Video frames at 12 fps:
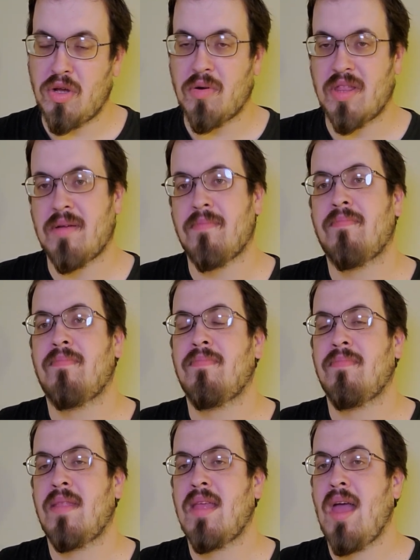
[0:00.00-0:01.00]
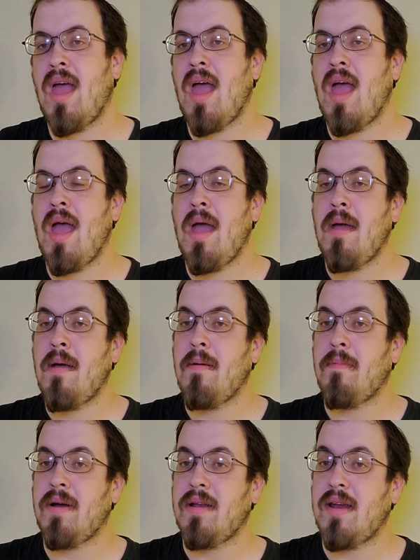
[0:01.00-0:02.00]
do with them.
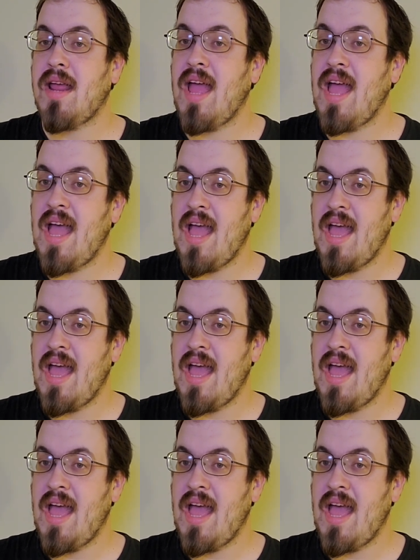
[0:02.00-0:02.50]
But